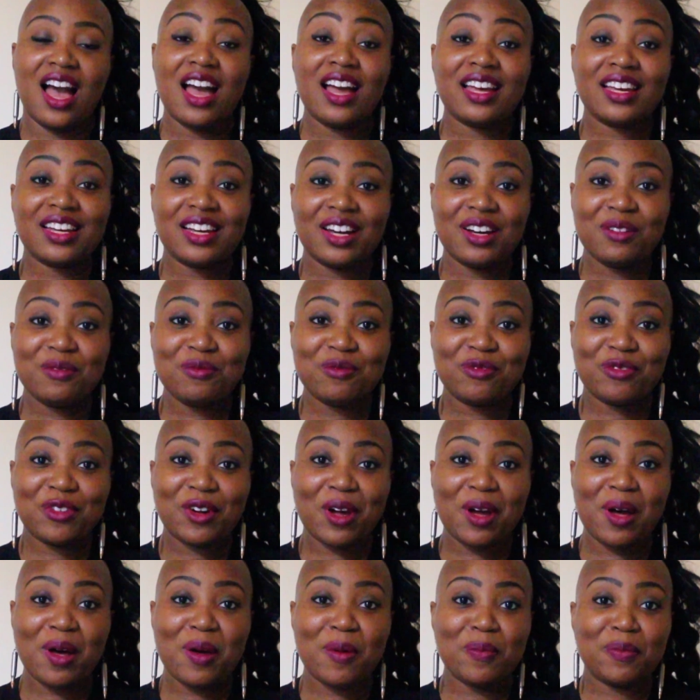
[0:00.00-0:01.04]
I come
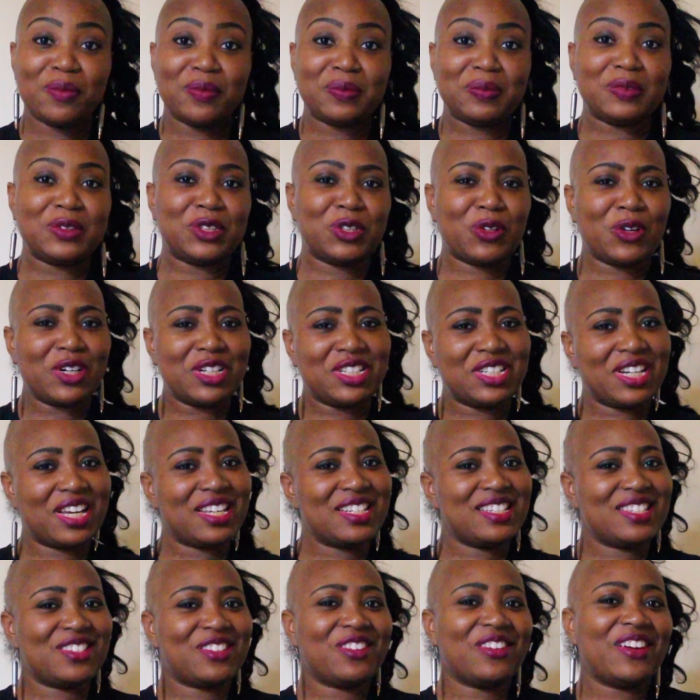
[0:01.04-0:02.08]
from
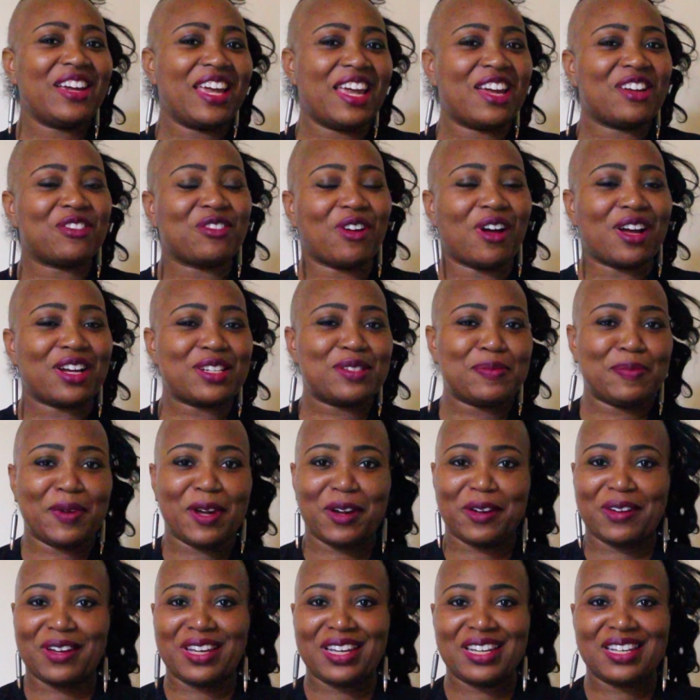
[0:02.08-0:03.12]
Dorchester and
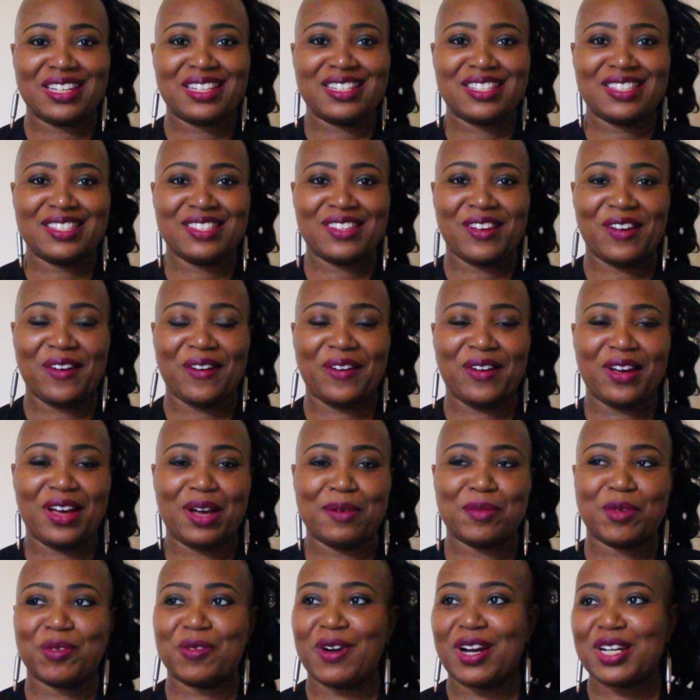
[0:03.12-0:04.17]
Roxbury, so
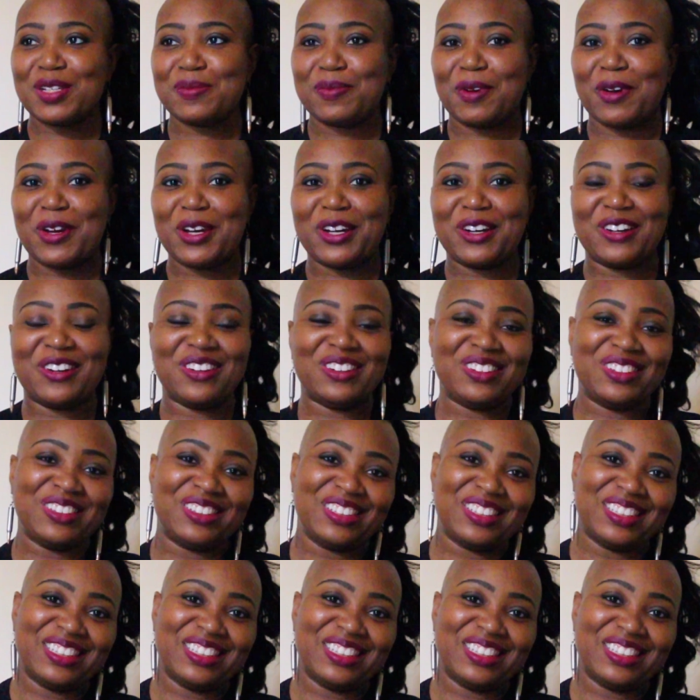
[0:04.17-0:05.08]
I'm a Roxbury girl.